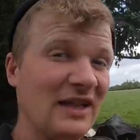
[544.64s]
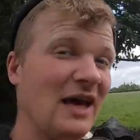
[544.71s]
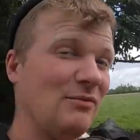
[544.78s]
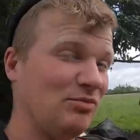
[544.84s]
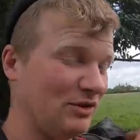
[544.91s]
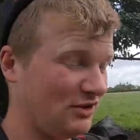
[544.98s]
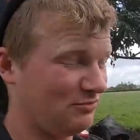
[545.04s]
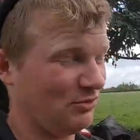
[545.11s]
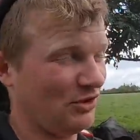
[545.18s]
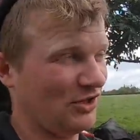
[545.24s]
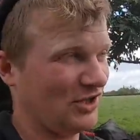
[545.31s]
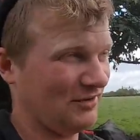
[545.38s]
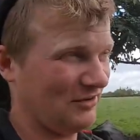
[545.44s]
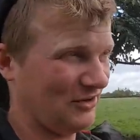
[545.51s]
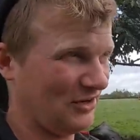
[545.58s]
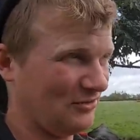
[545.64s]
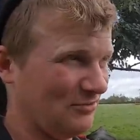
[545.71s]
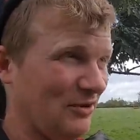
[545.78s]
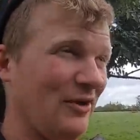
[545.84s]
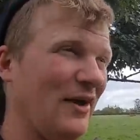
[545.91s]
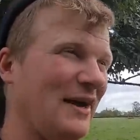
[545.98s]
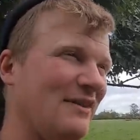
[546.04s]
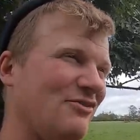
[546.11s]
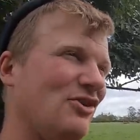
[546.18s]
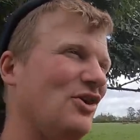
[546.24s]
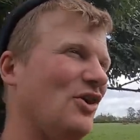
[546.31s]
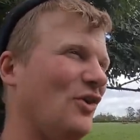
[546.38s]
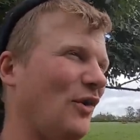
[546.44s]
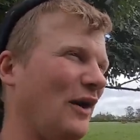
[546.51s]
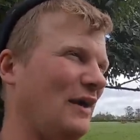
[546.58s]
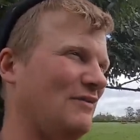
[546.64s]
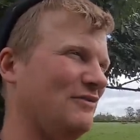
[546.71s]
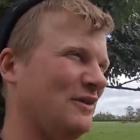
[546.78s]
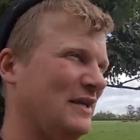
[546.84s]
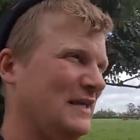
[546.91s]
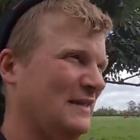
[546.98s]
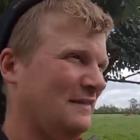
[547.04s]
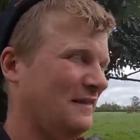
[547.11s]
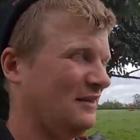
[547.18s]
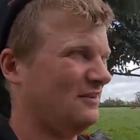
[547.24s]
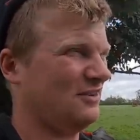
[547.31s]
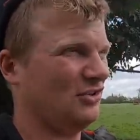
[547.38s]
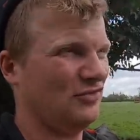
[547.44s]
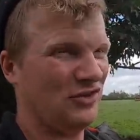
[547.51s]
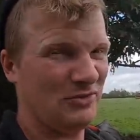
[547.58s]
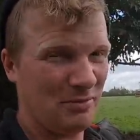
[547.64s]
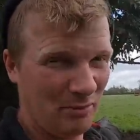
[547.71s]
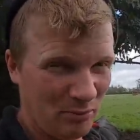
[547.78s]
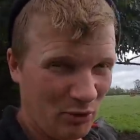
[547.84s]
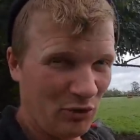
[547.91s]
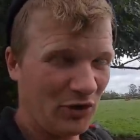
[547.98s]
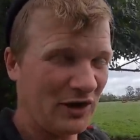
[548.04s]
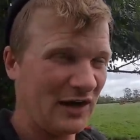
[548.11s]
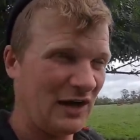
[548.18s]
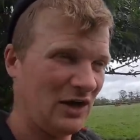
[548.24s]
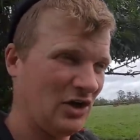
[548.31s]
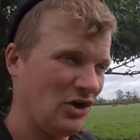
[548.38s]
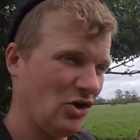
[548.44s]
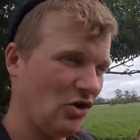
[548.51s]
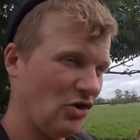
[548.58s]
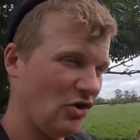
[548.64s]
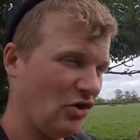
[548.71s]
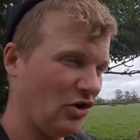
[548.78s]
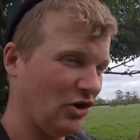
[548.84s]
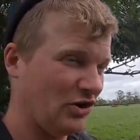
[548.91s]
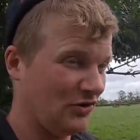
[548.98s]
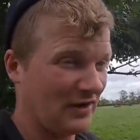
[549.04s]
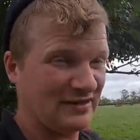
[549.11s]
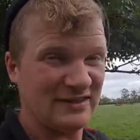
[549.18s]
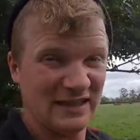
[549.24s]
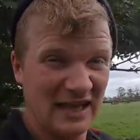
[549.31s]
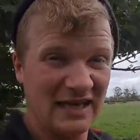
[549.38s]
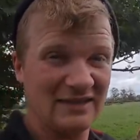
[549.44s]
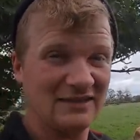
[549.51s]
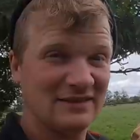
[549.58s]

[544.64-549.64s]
that, please put it in the comment section below. I never know if this stuff is a bit boring or you actually like to